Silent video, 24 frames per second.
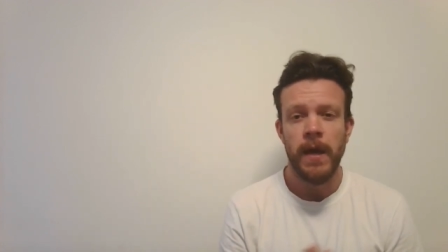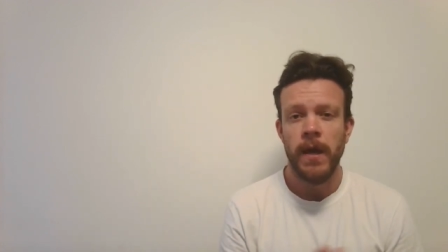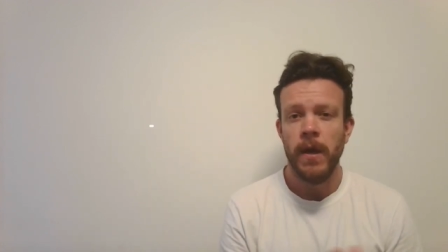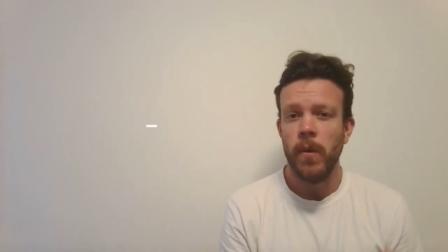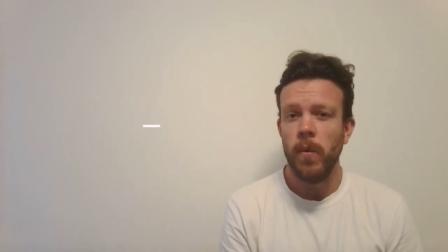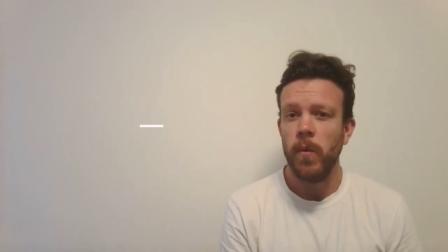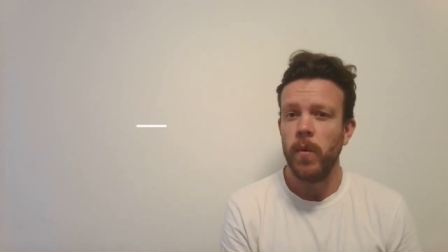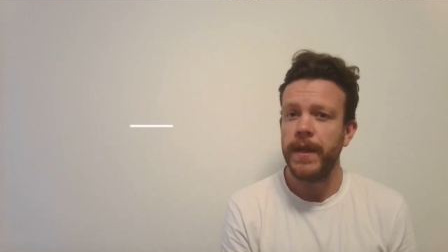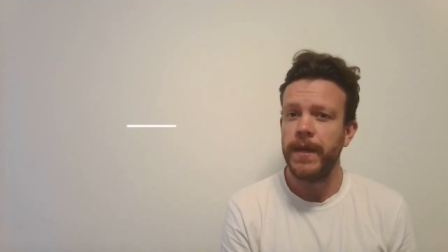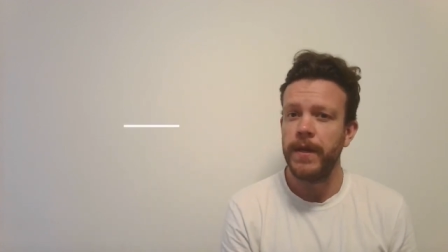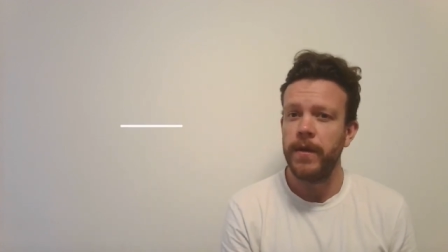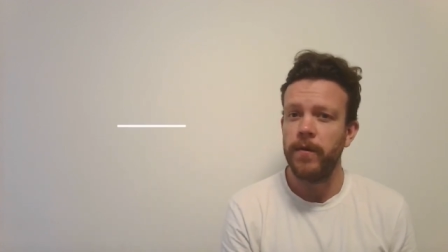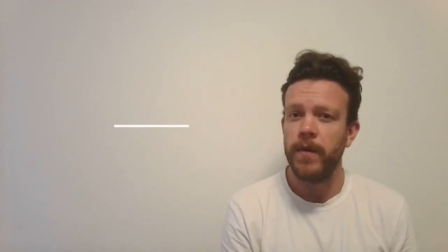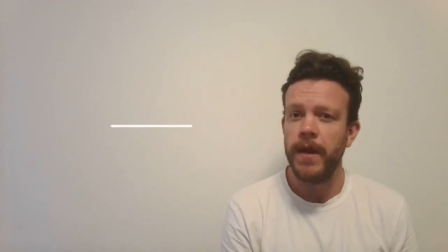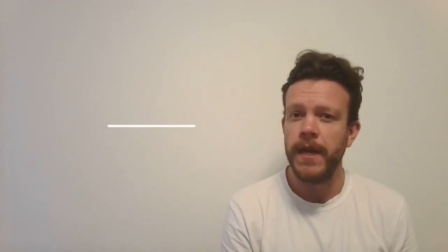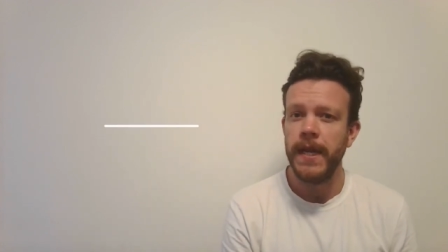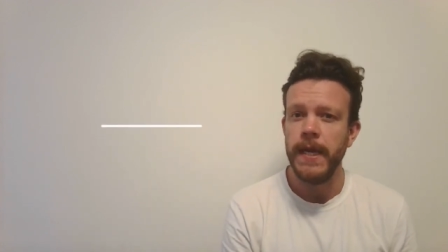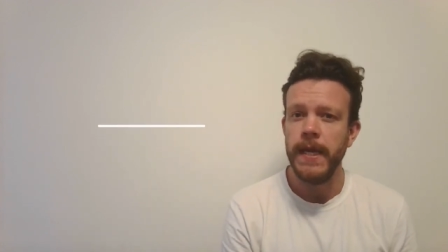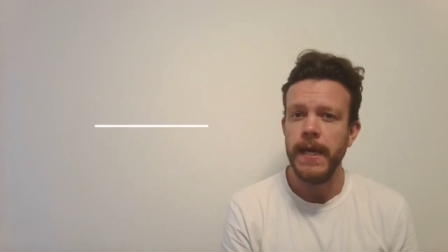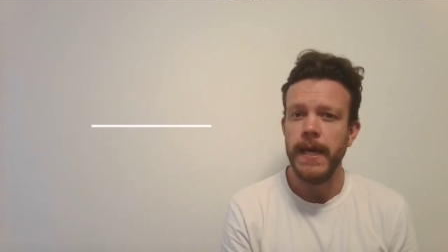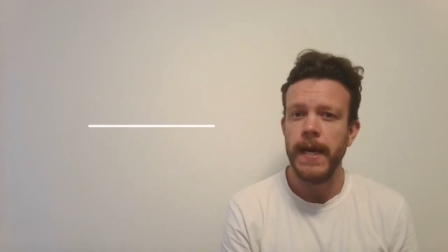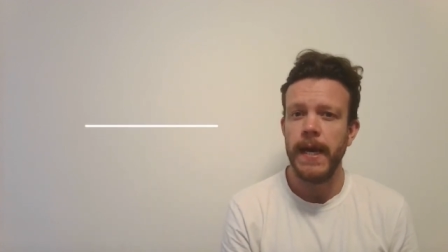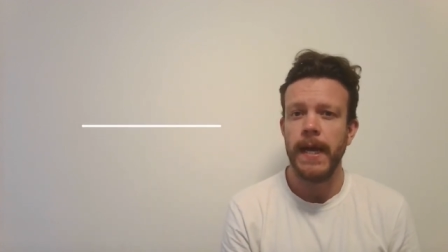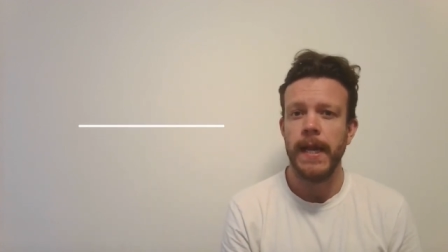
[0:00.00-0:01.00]
When you're
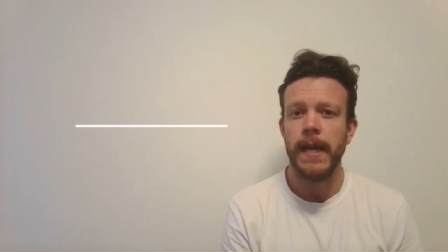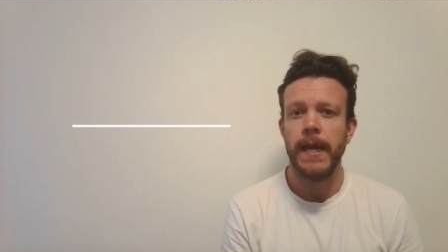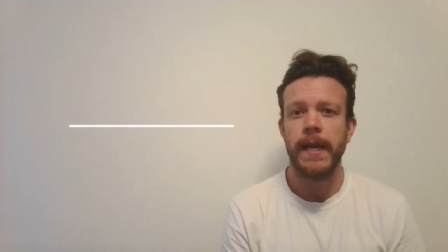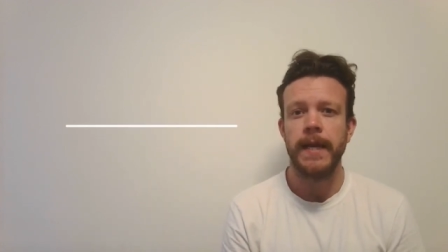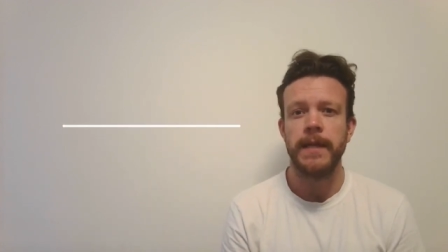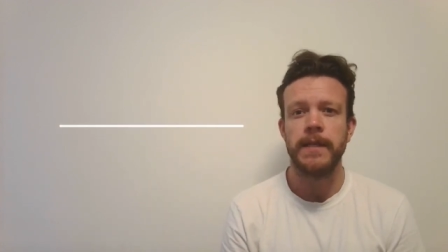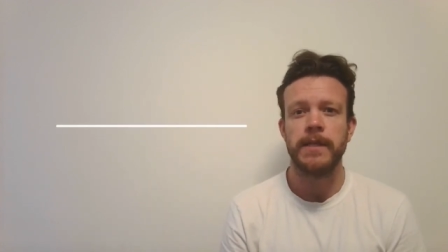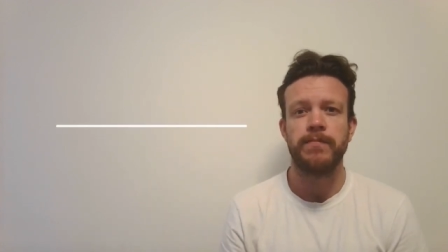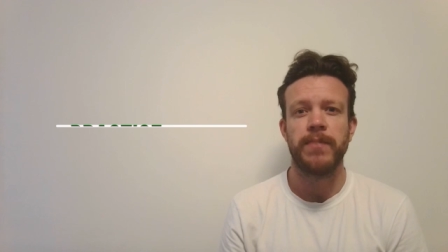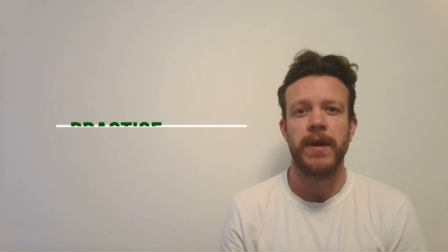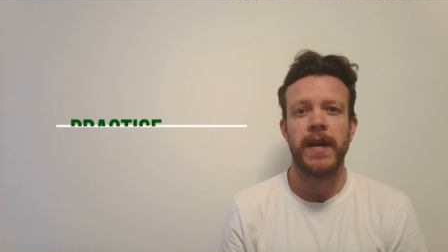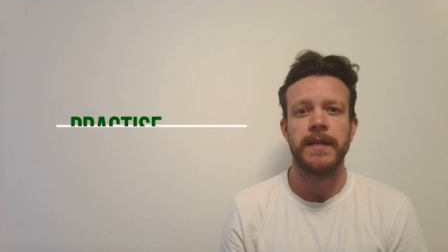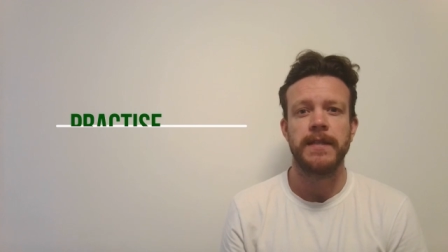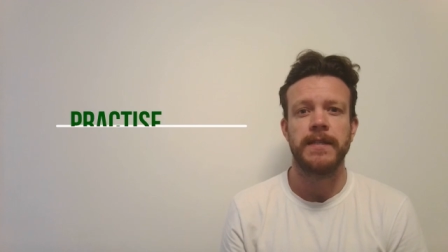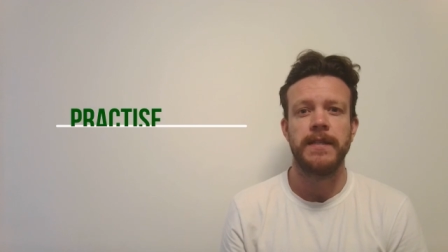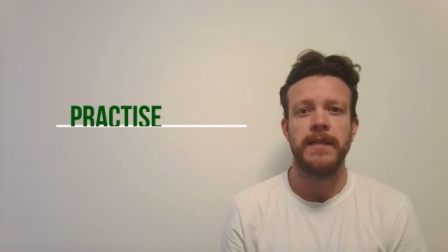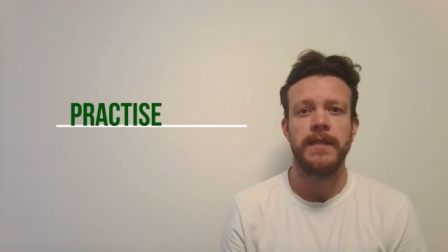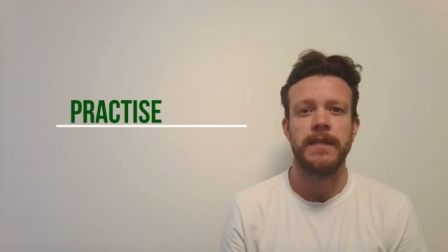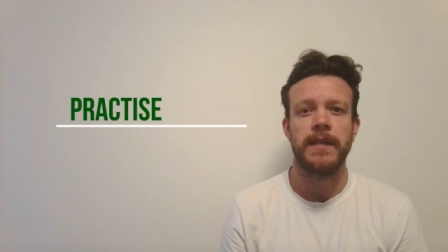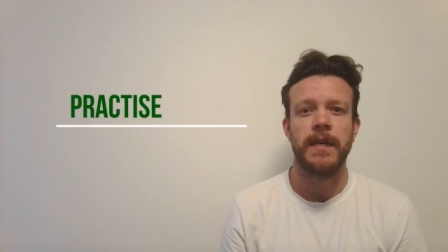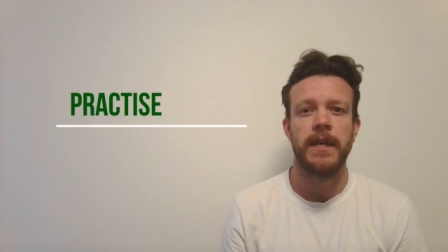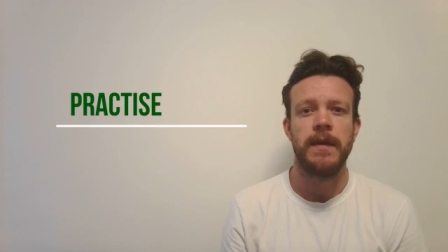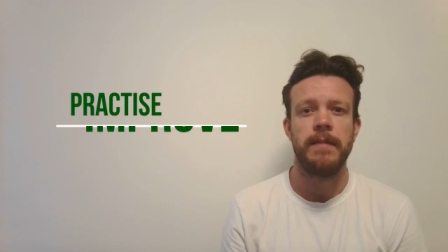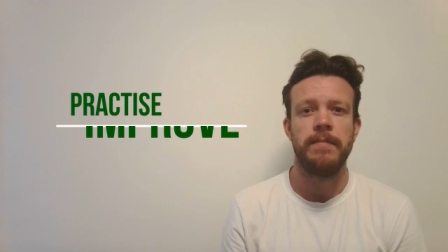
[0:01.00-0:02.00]
ready, let's
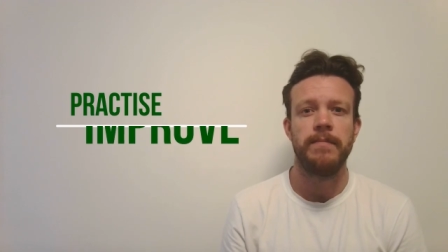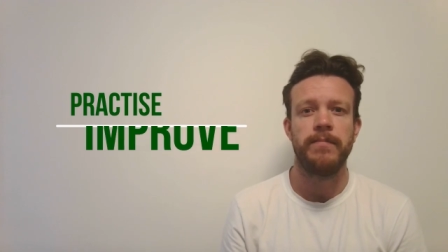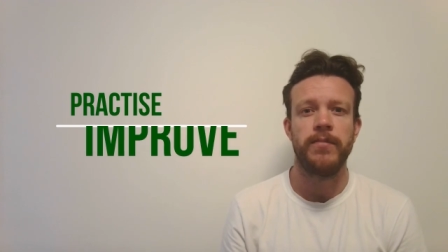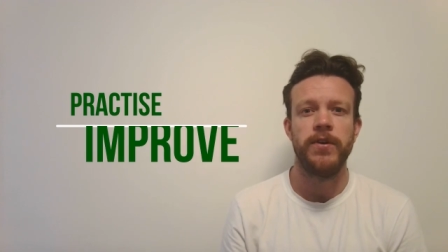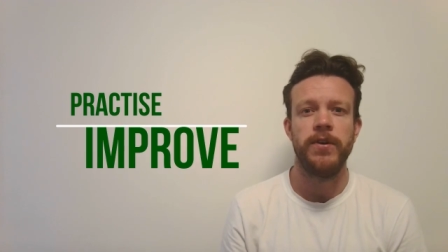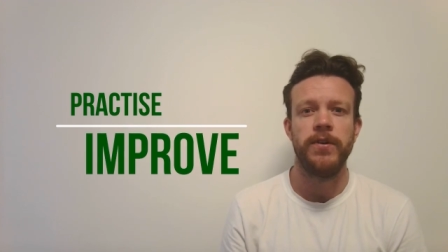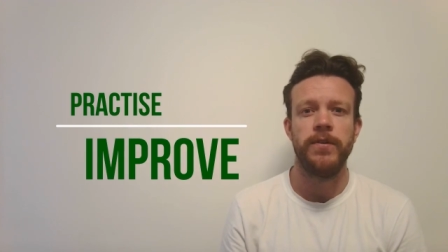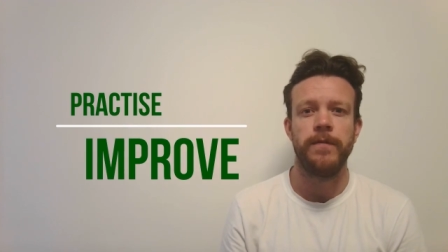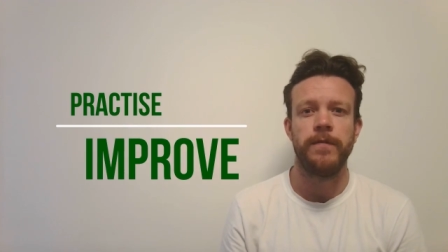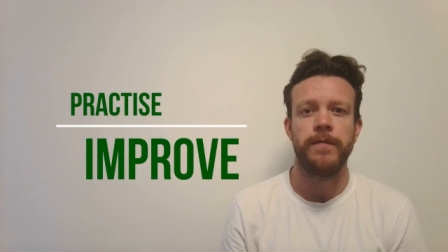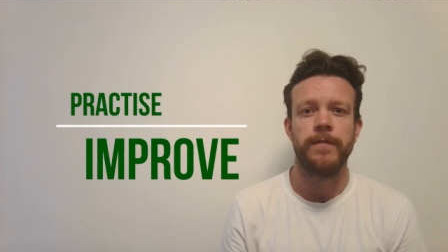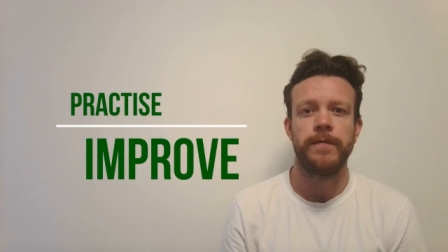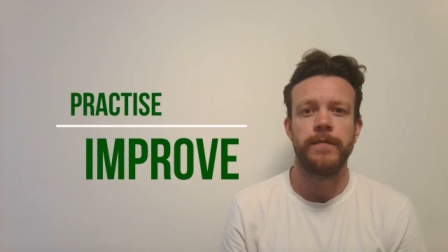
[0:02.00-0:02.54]
practice and improve.